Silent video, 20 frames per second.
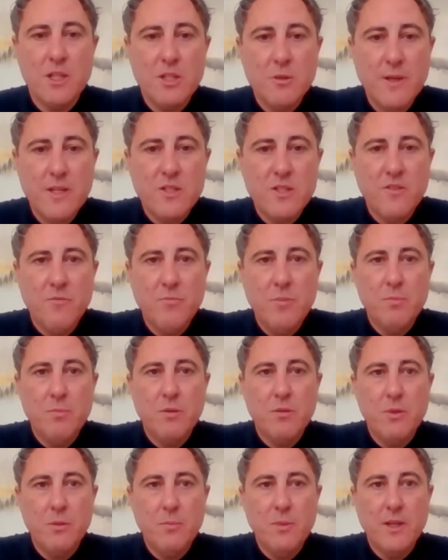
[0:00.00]
especially if
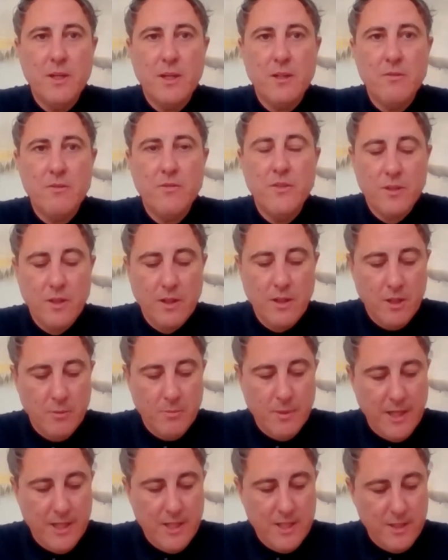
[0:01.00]
people maybe are feeling a little
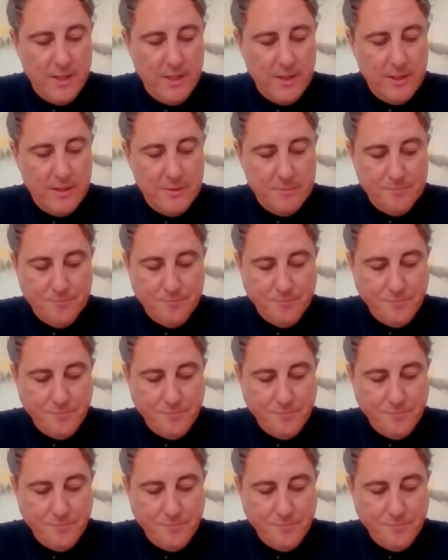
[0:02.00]
bit isolated.